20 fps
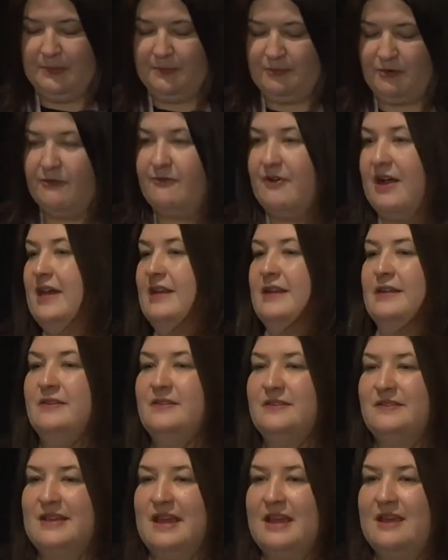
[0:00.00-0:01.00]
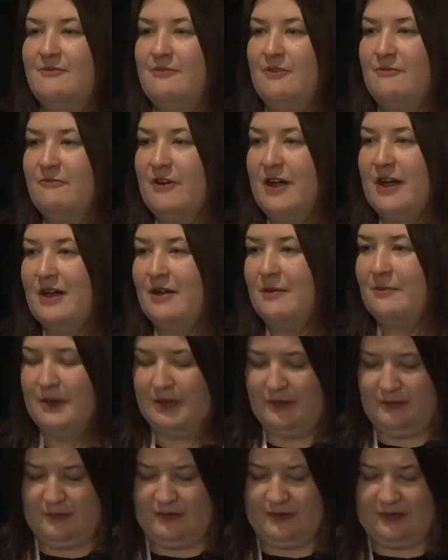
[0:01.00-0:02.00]
providing a safe
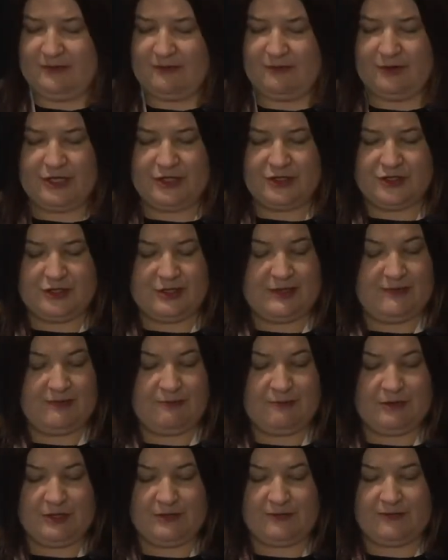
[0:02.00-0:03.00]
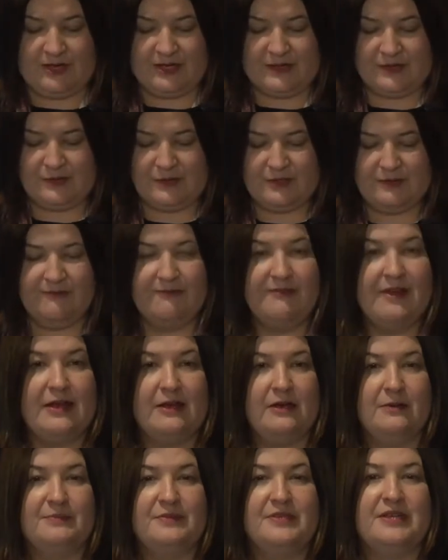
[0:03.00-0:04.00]
environment for each and every one of us to
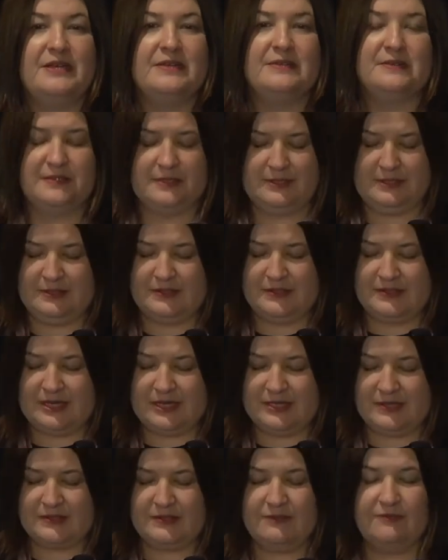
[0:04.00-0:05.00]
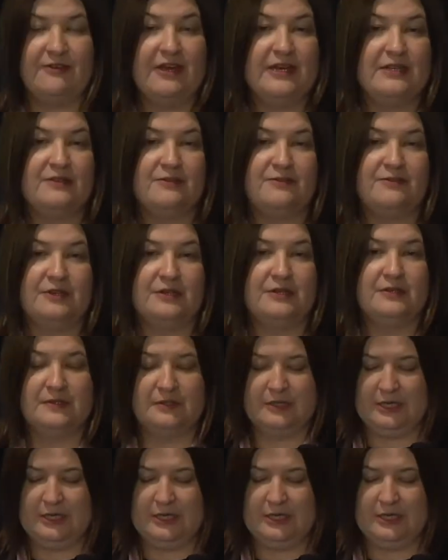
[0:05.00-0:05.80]
develop, test, and assess the effectiveness